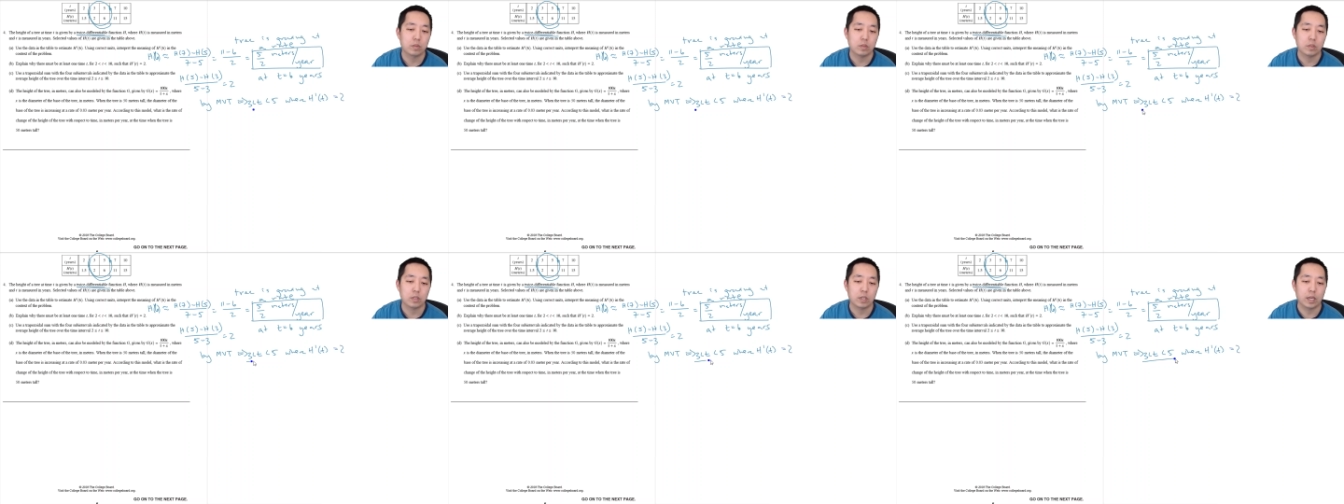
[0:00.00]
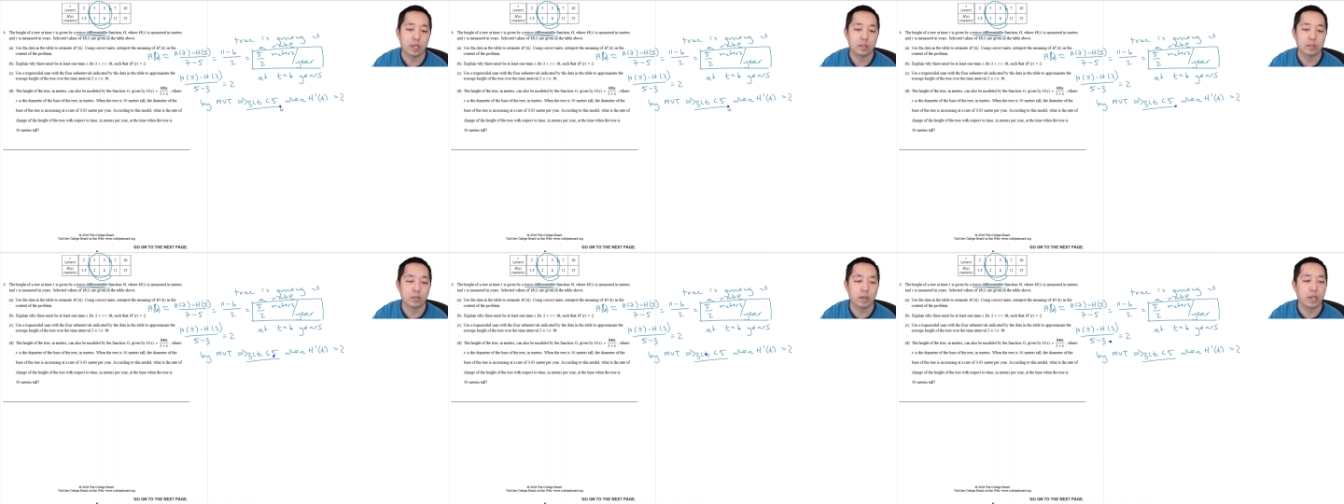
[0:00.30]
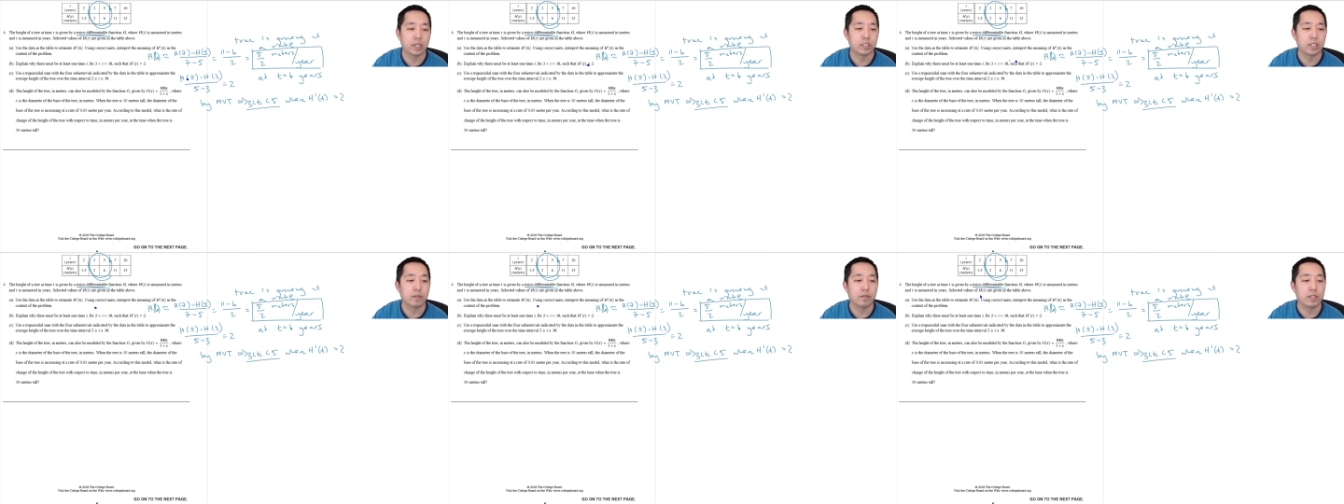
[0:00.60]
Okay, so I
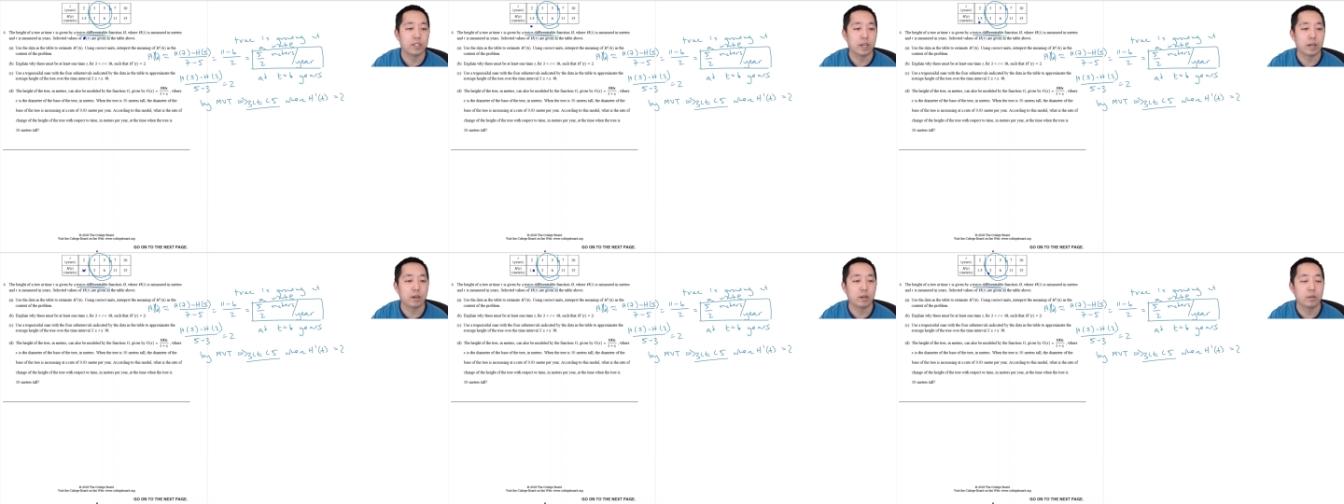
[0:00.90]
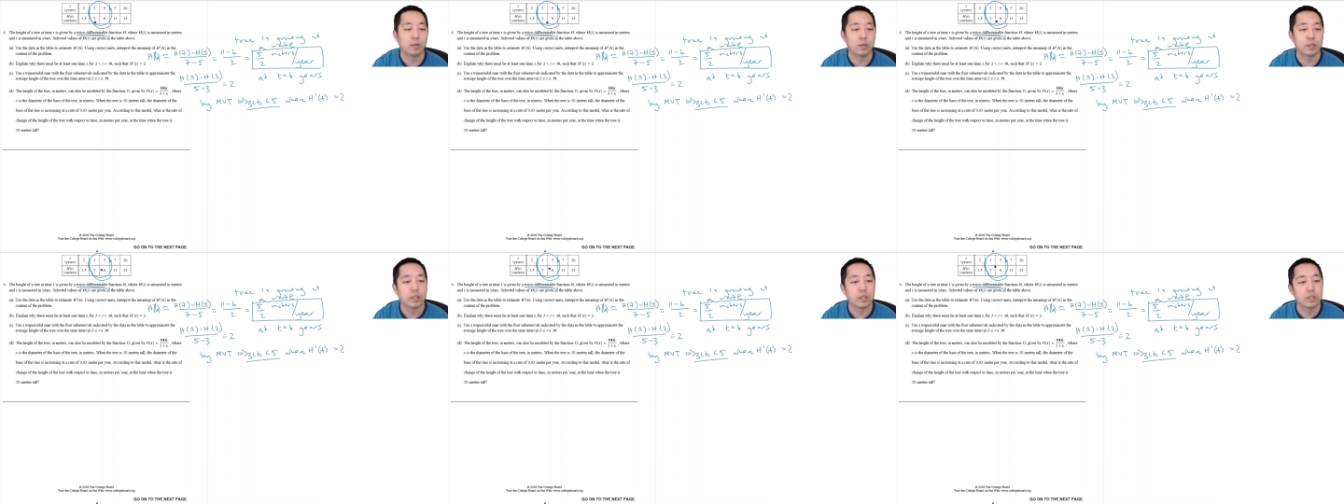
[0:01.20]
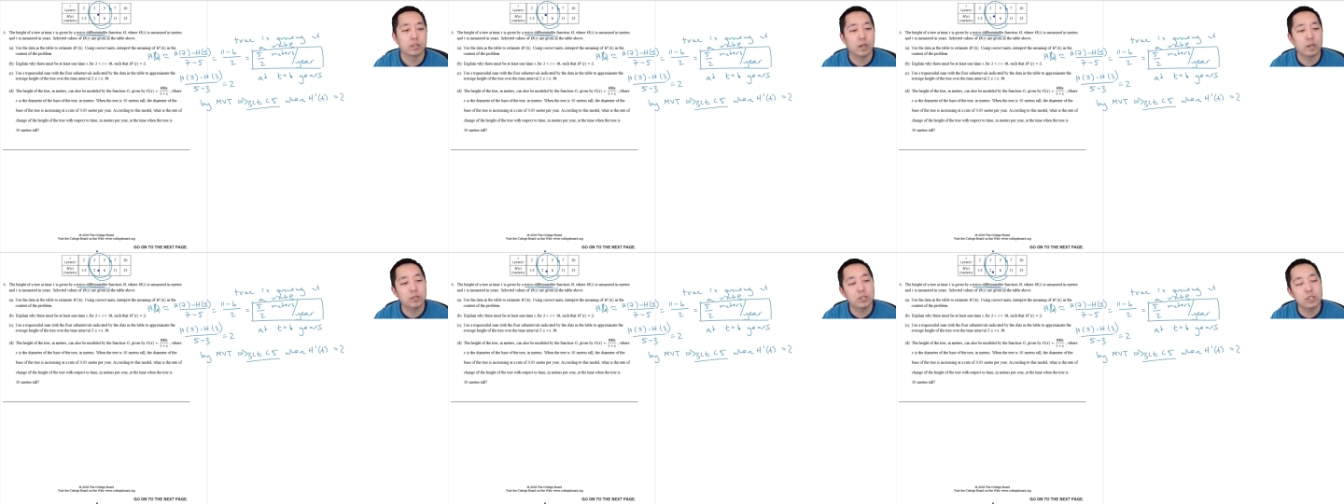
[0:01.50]
actually have a narrow window.
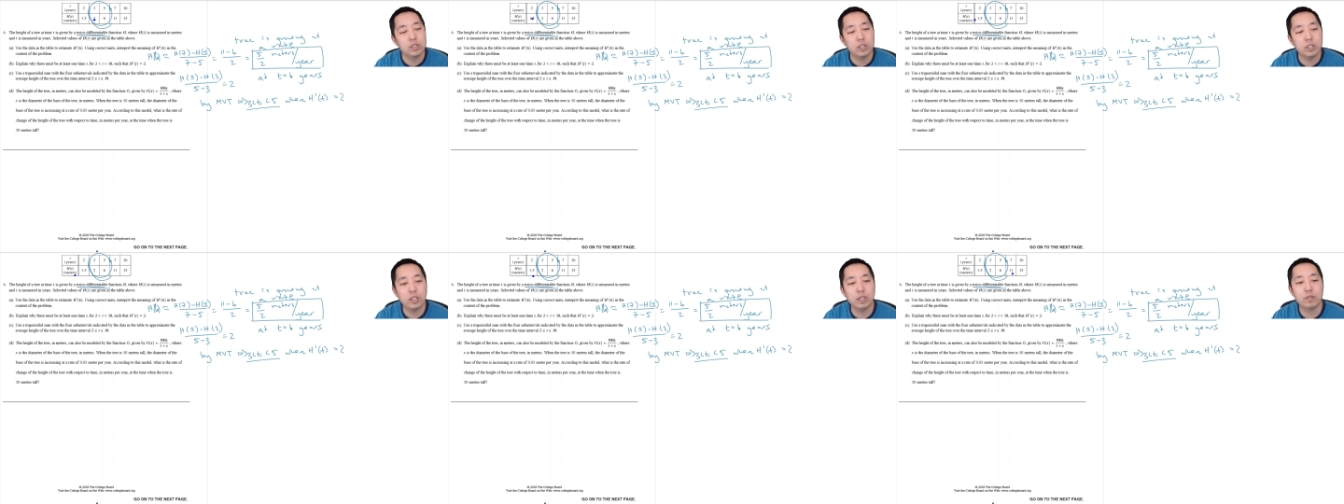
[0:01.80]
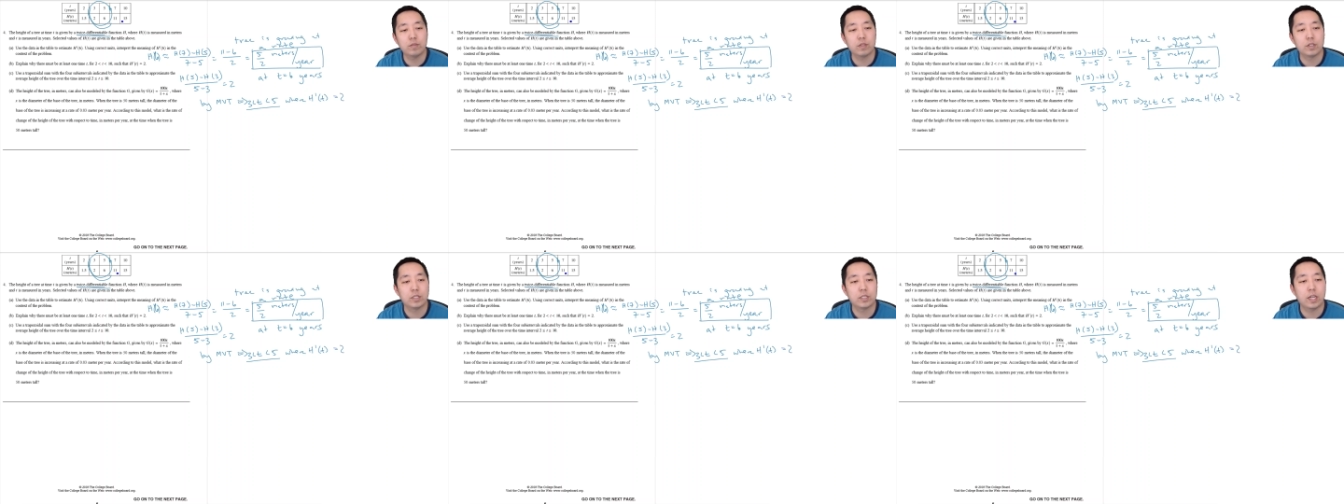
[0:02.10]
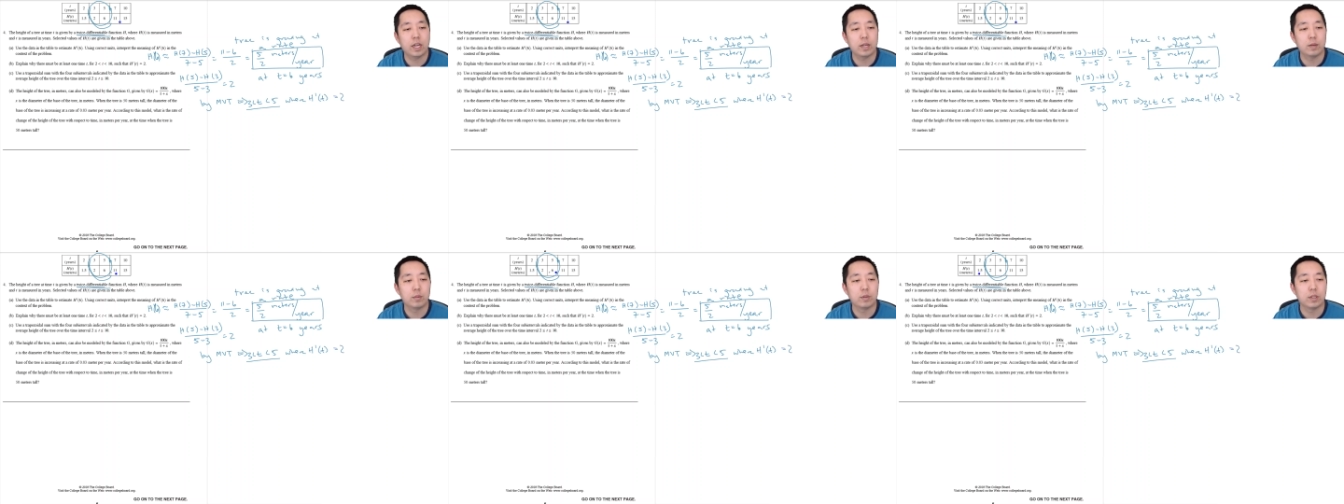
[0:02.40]
So I was just looking for a
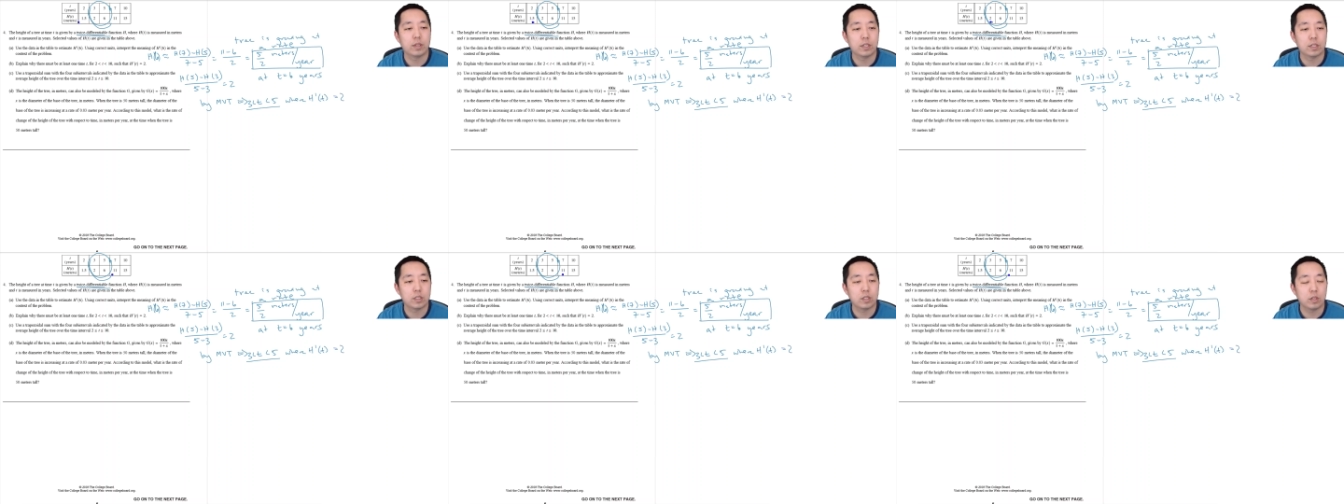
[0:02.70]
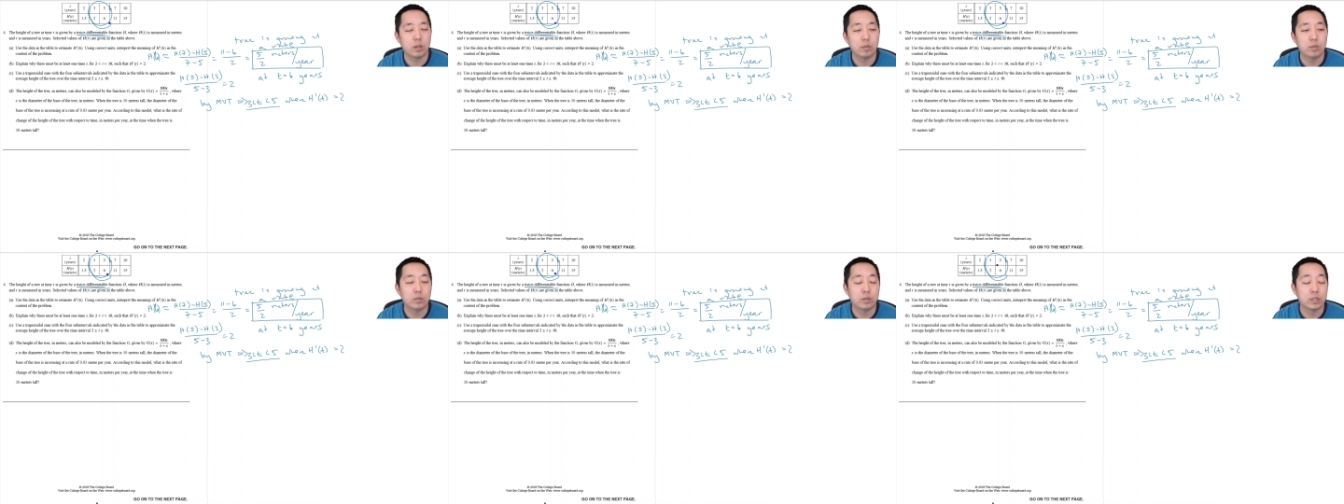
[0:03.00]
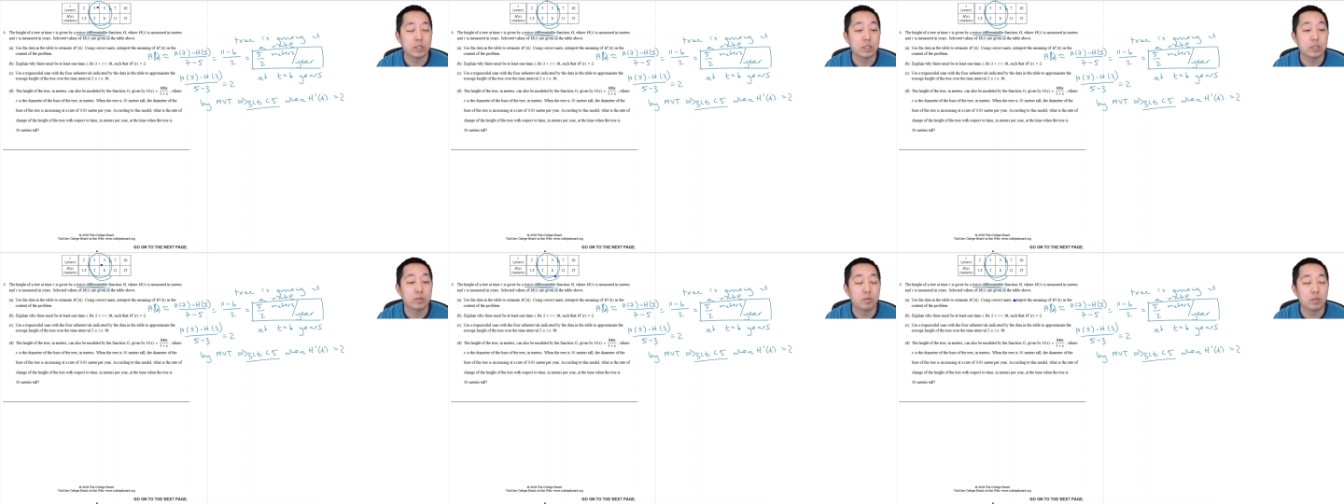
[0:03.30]
time where the slope
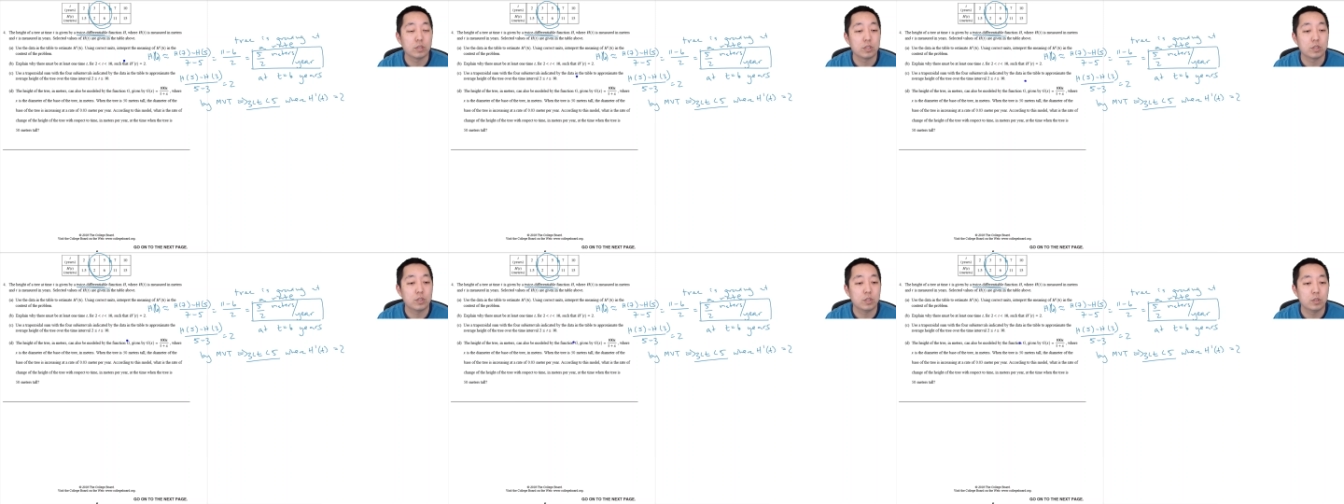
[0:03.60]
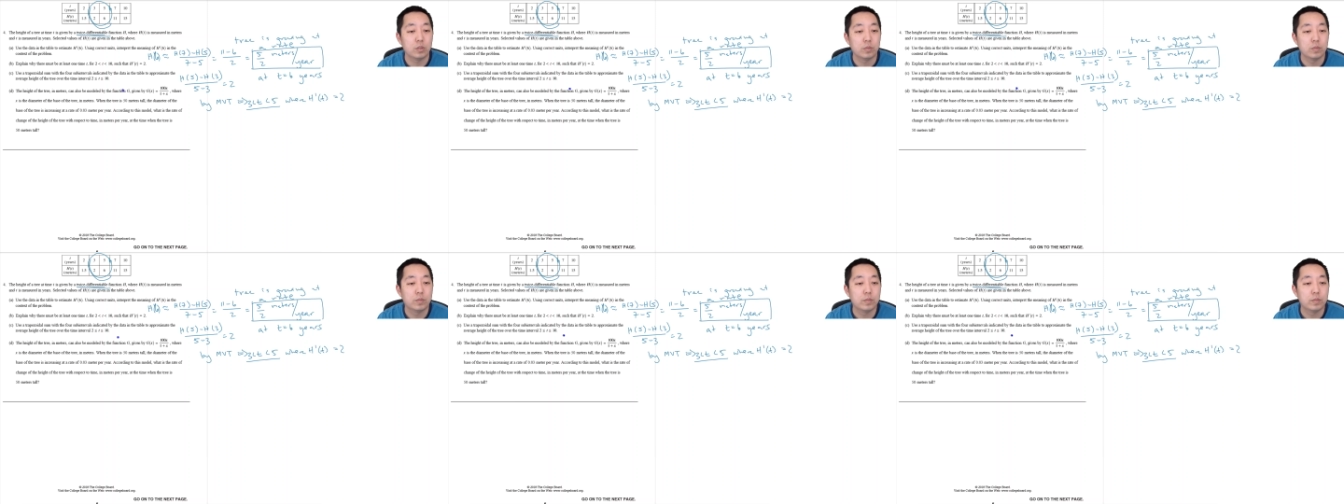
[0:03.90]
was, was two.